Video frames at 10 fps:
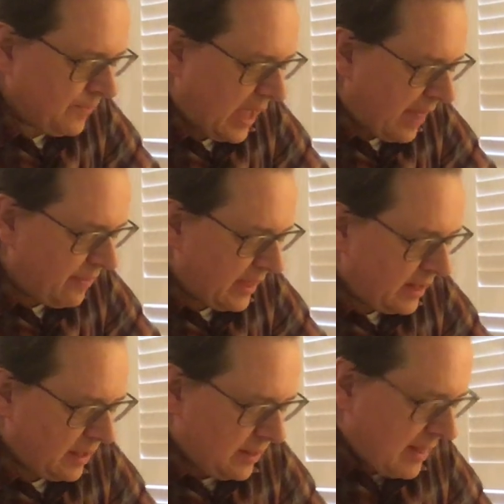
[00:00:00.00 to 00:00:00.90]
and
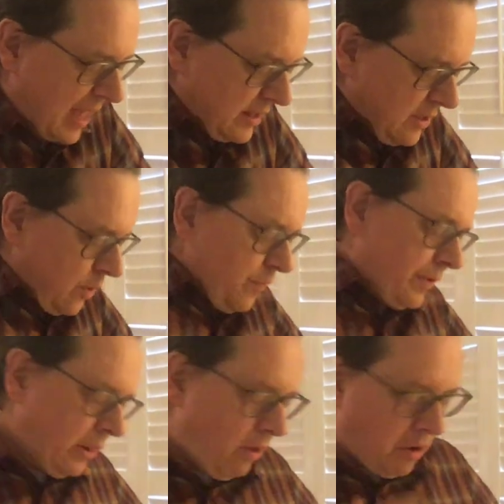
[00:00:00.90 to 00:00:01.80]
that is, over
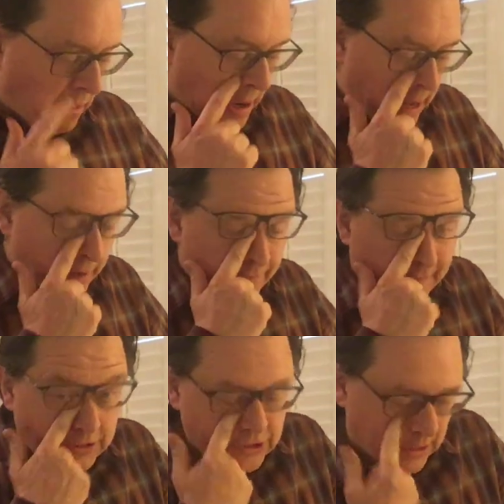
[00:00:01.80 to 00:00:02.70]
the long run, a
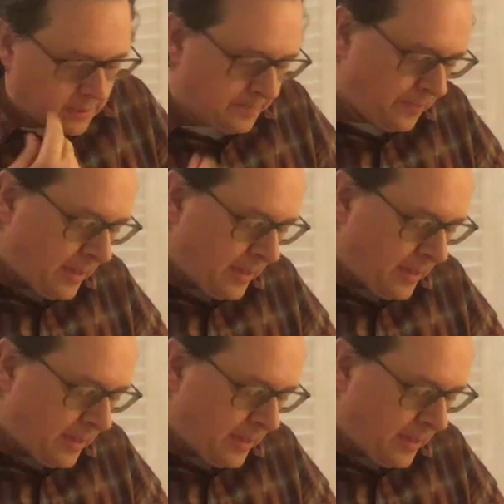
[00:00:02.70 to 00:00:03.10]
fiction.